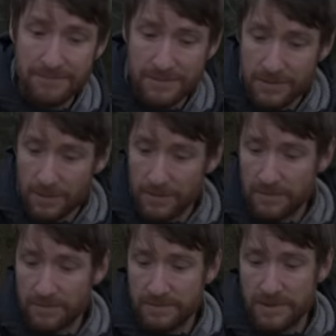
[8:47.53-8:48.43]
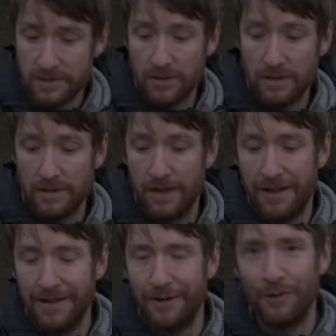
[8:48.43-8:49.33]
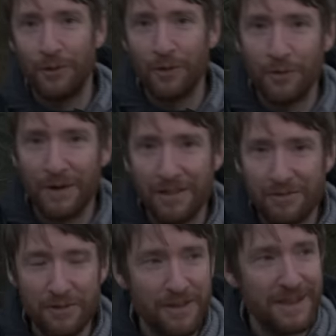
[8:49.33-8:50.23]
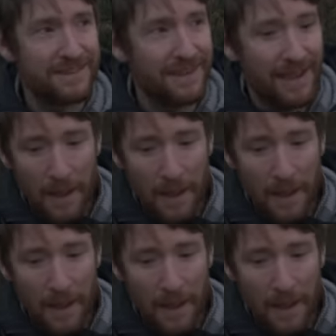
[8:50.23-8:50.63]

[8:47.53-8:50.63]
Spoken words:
sort of stuck all the way through this.